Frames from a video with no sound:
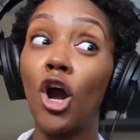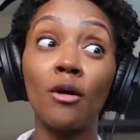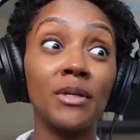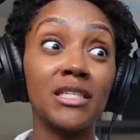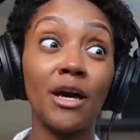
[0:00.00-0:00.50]

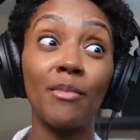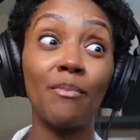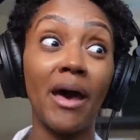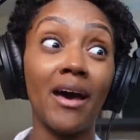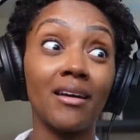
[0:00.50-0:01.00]
Mama's coming
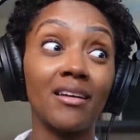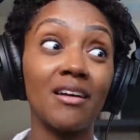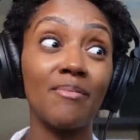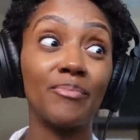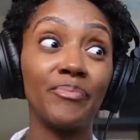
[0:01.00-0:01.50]
back. And
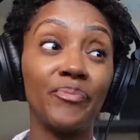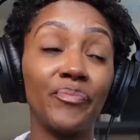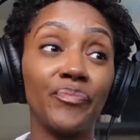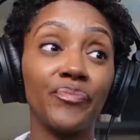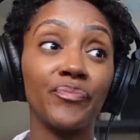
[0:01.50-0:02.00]
she's in
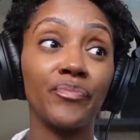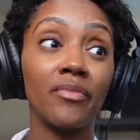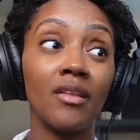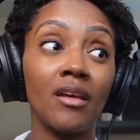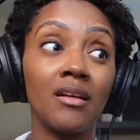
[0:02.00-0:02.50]
the
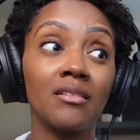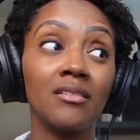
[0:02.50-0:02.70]
shape of